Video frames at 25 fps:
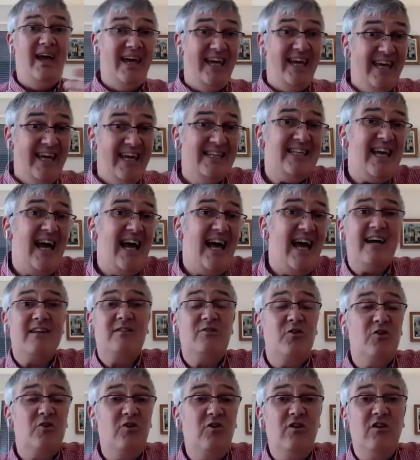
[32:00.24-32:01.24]
his
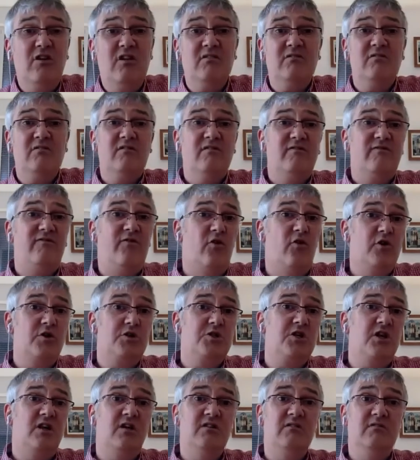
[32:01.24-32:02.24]
electoral
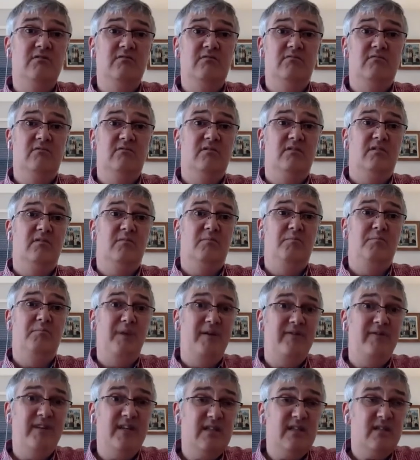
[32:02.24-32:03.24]
fortune
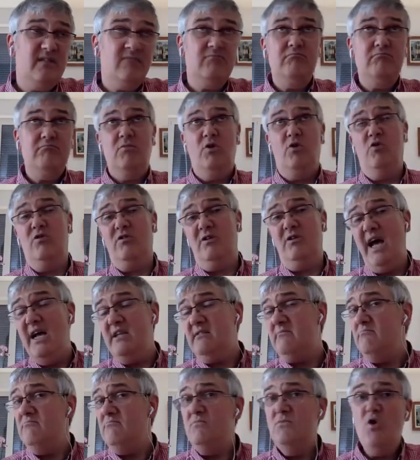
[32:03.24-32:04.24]
pivots or
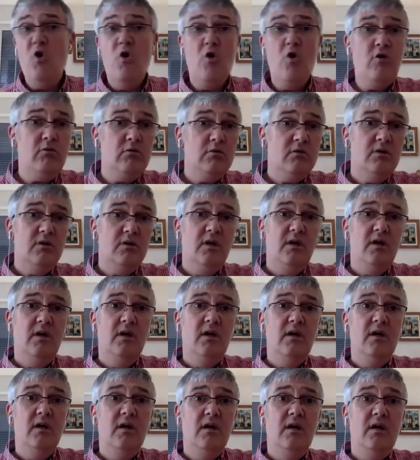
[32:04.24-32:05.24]
not? No.
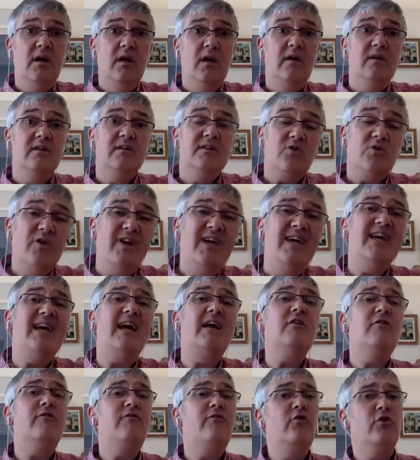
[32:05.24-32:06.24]
So he can
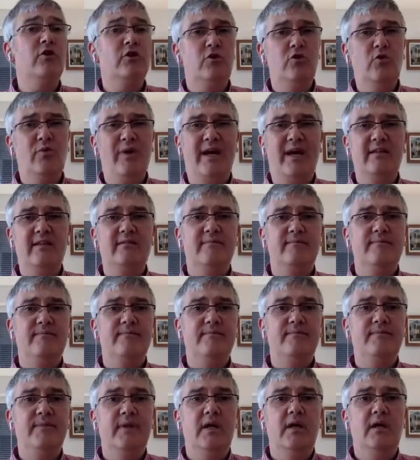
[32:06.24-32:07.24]
afford to wait.
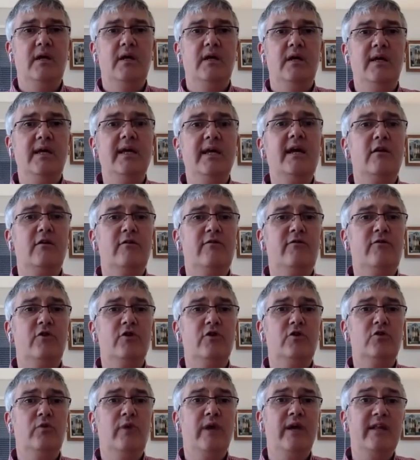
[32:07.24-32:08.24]
He can afford
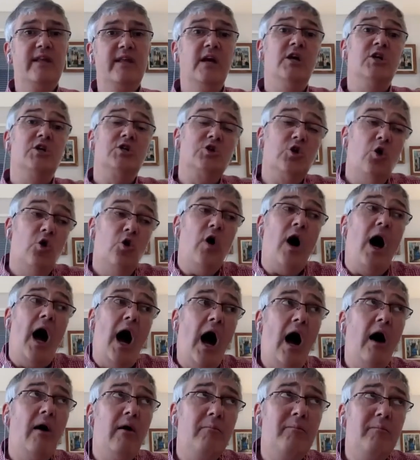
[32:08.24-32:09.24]
to wait. So,
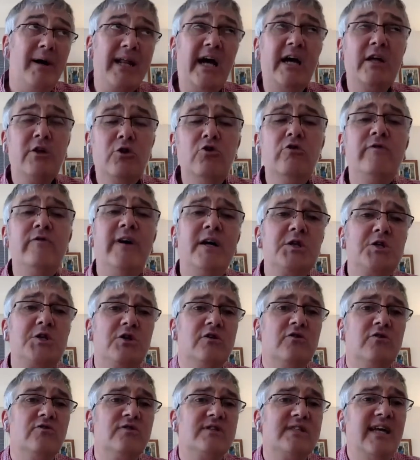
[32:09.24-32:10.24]
but I do
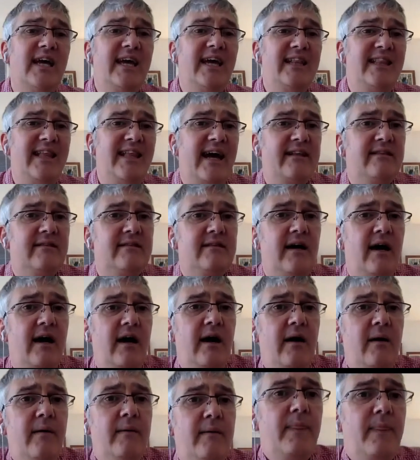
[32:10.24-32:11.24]
venture to say that
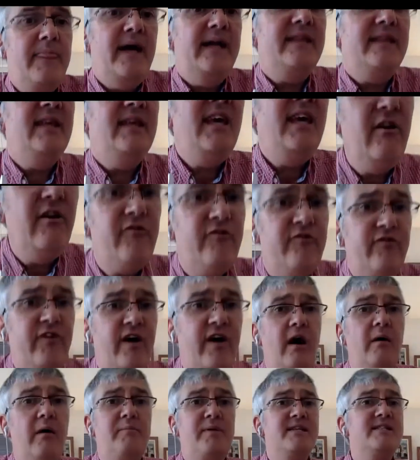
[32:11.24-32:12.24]
that if
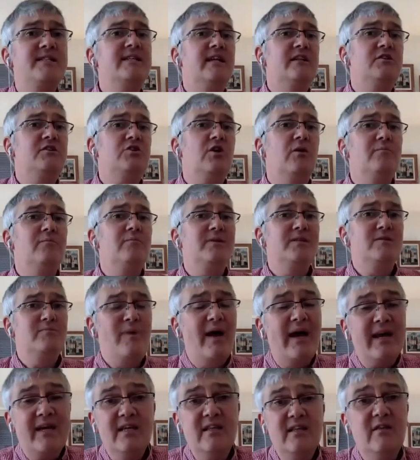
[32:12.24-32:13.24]
President Trump is
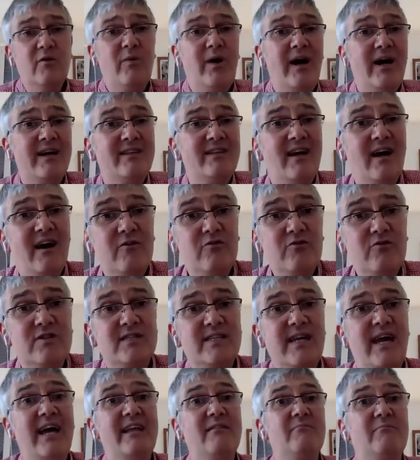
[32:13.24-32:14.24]
back in the White House
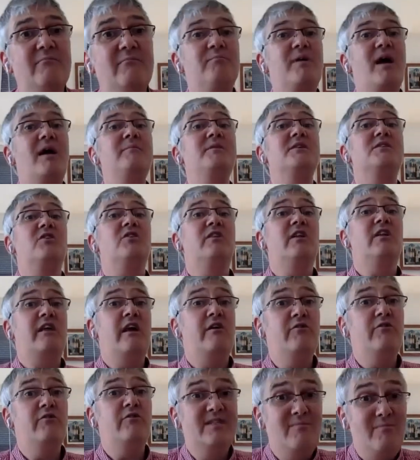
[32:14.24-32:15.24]
and Prime Minister
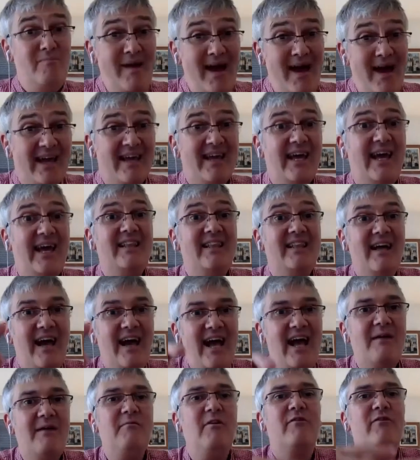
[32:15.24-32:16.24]
Netanyahu is back at the
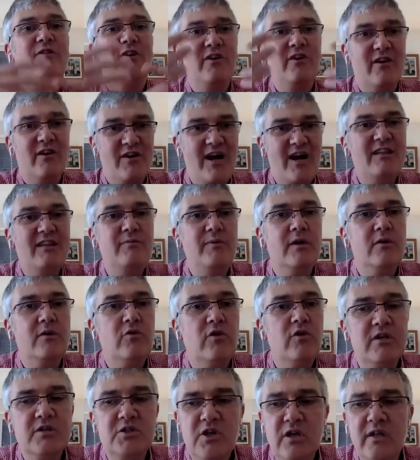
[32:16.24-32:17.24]
helm of a right-wing
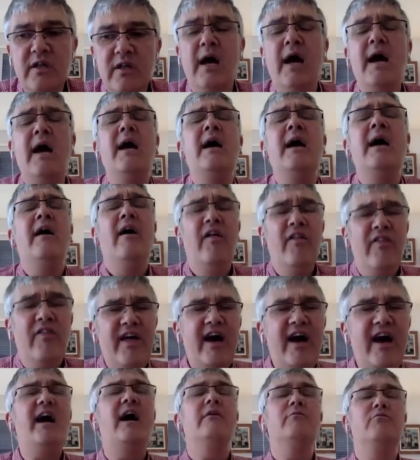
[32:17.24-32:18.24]
coalition,
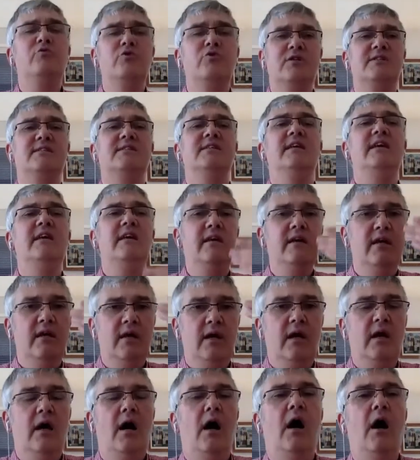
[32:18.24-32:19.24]
then I would see
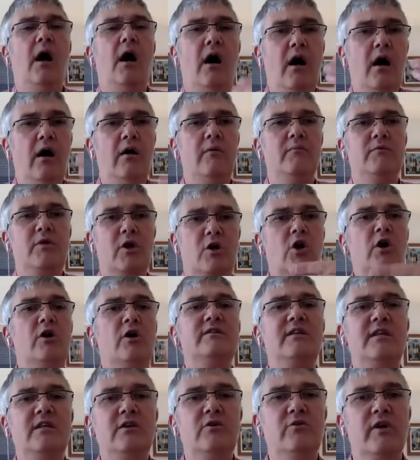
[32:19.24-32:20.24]
the
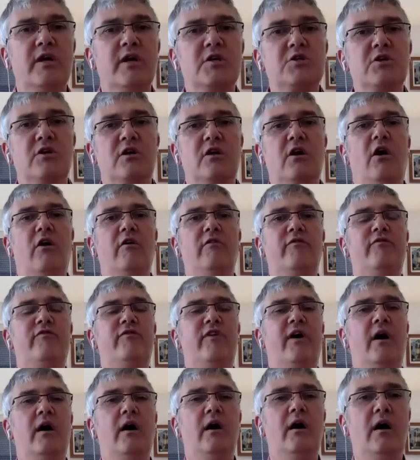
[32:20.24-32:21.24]
continuation
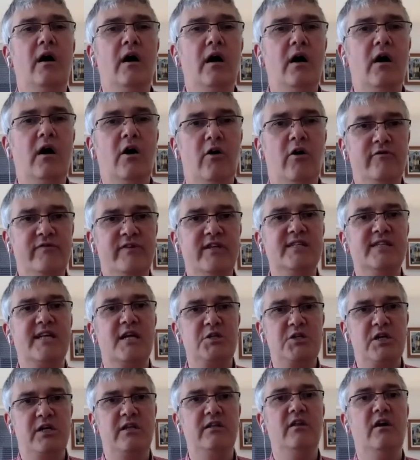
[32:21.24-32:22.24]
of this
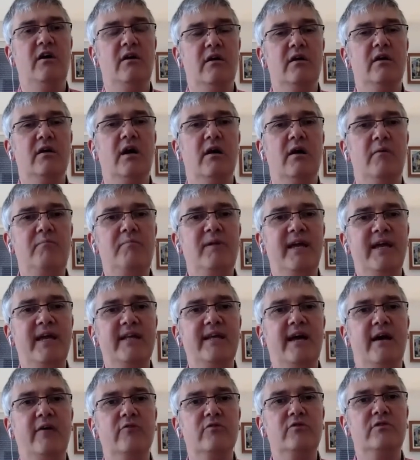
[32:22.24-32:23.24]
agenda played
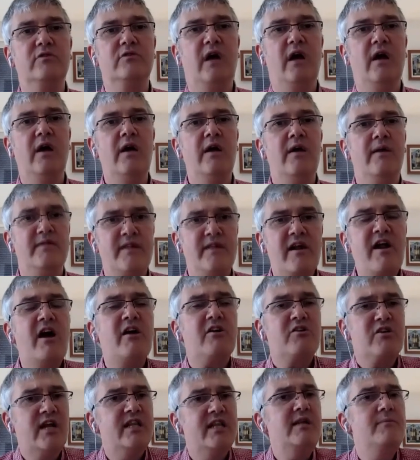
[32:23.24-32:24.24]
out. There
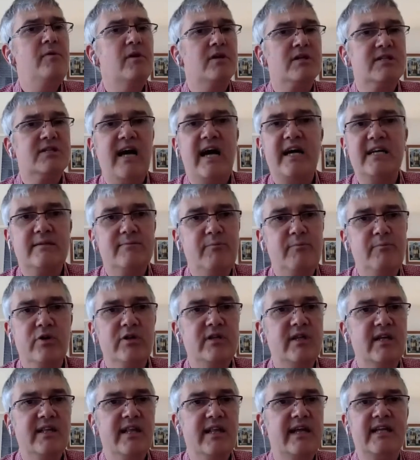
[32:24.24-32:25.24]
are credible signs
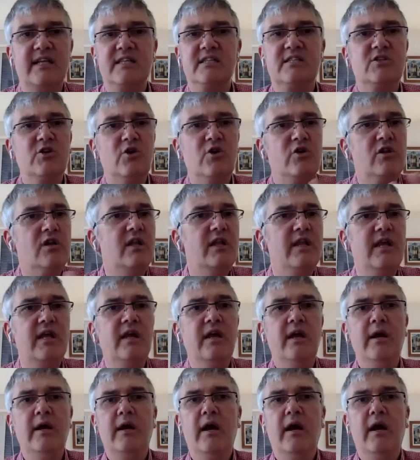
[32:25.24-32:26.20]
pointing that, and certainly